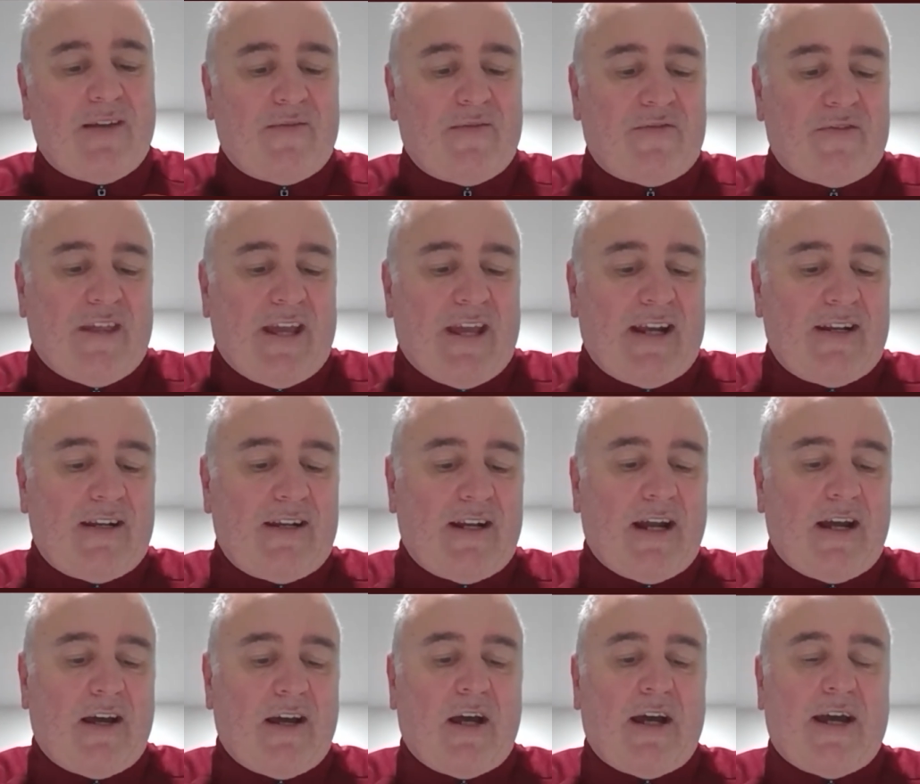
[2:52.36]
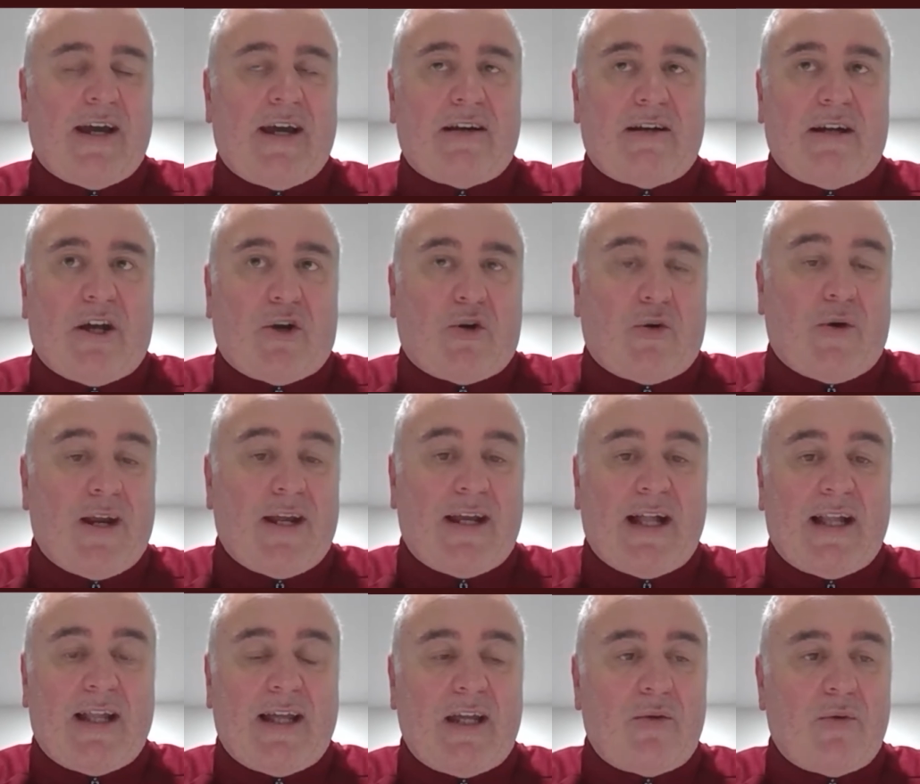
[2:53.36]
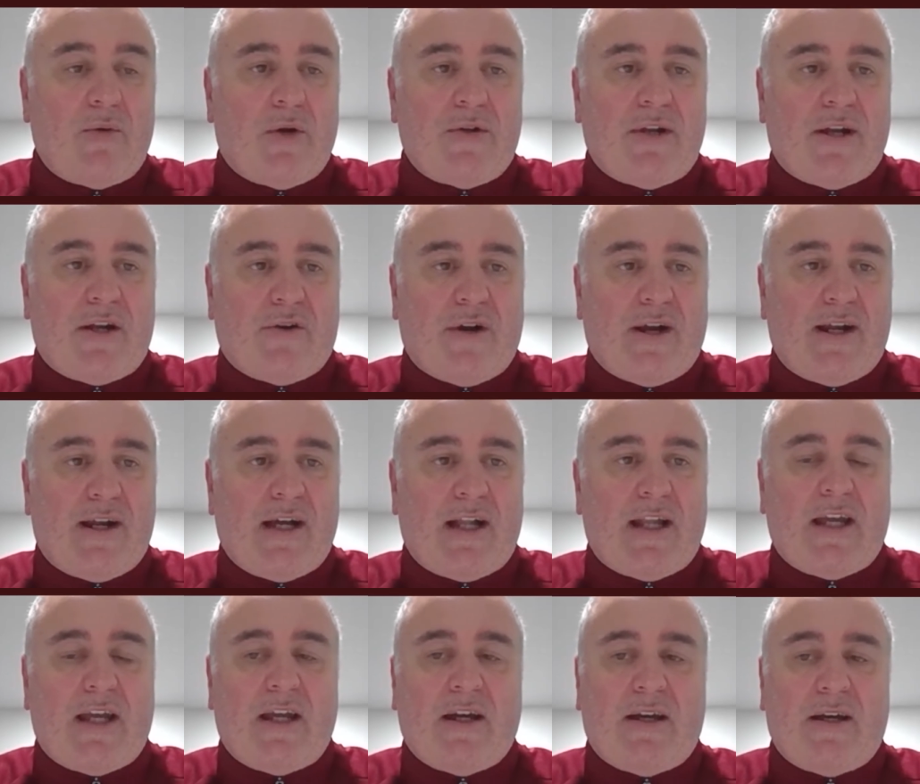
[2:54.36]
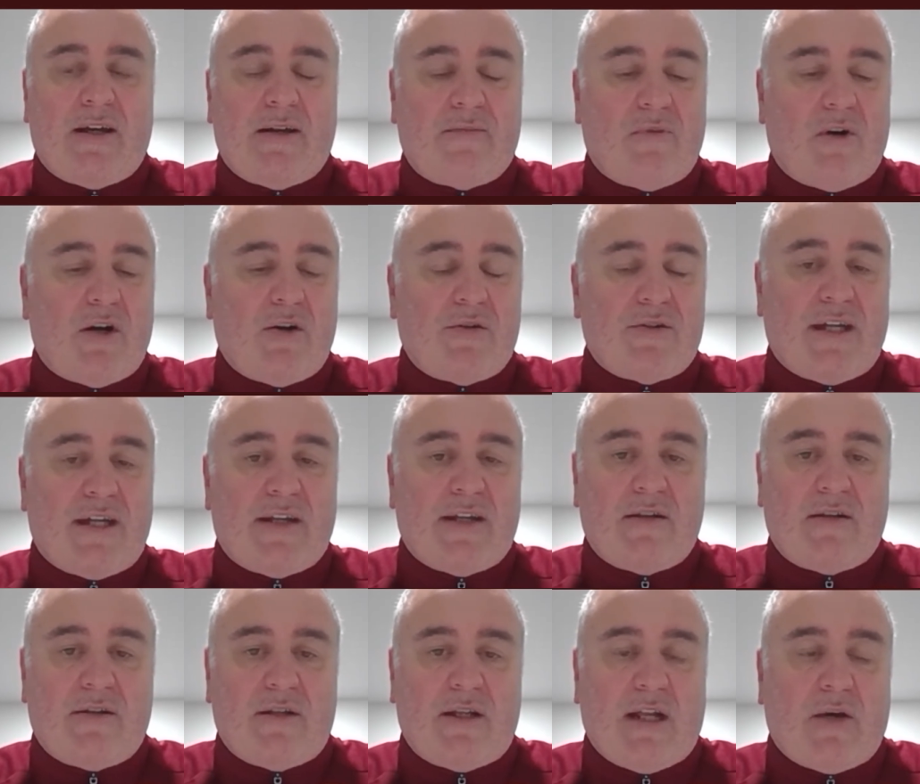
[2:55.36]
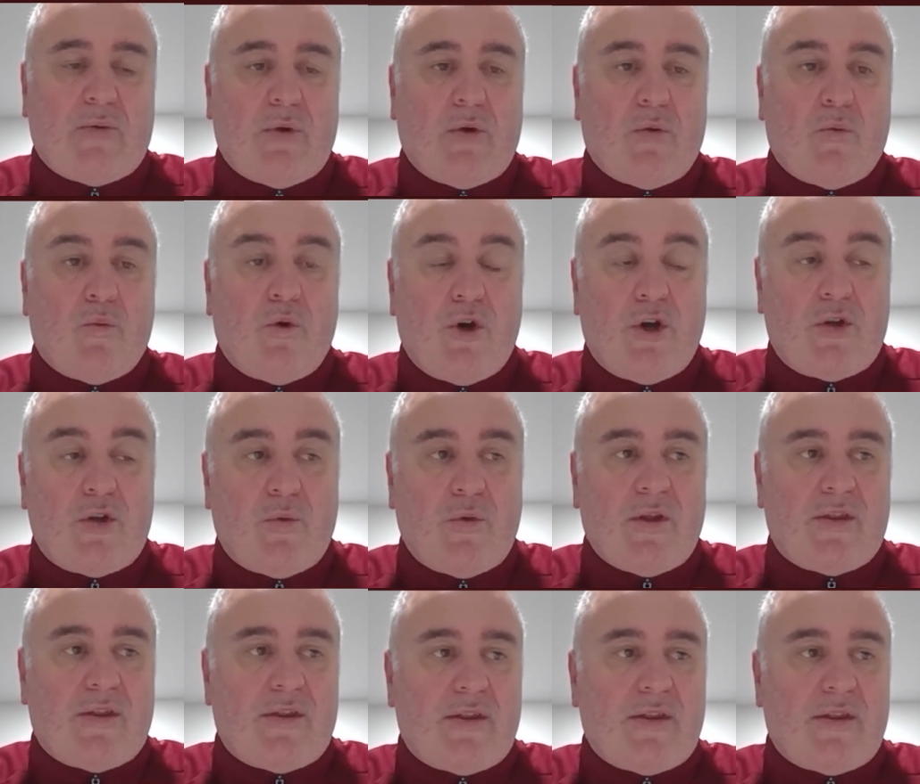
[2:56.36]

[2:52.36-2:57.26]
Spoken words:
Then, you know, at Green Gully, when I went at Green Gully, I was on, you know, we worked with